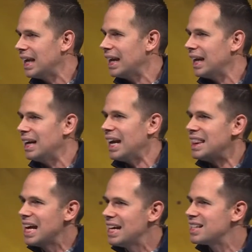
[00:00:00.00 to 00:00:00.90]
get it.
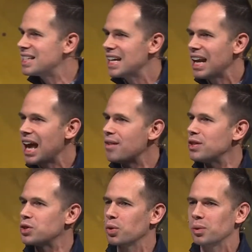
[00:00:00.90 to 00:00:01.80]
And then instead of
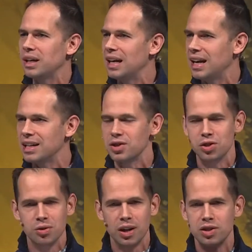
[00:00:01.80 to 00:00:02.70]
having to read any
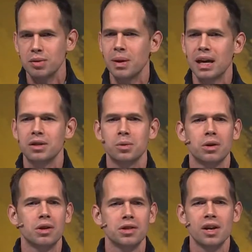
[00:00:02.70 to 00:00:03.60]
instruction
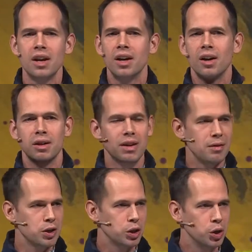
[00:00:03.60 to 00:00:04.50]
manuals or even
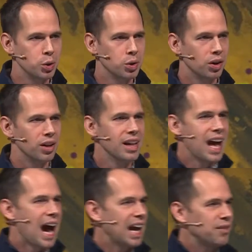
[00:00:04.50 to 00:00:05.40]
having to Google,
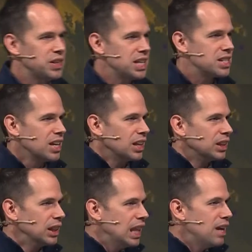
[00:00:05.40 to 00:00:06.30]
I have these
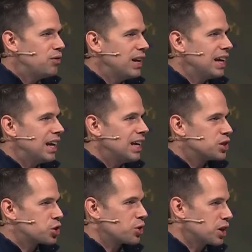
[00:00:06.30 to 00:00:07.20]
living
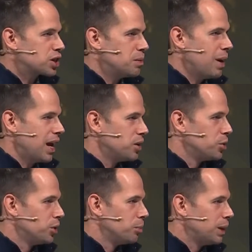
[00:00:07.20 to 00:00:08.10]
instruction
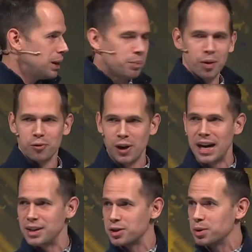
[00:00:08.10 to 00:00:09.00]
manual people,
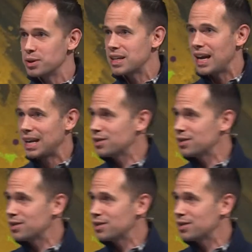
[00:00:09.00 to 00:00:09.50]
friends, who say,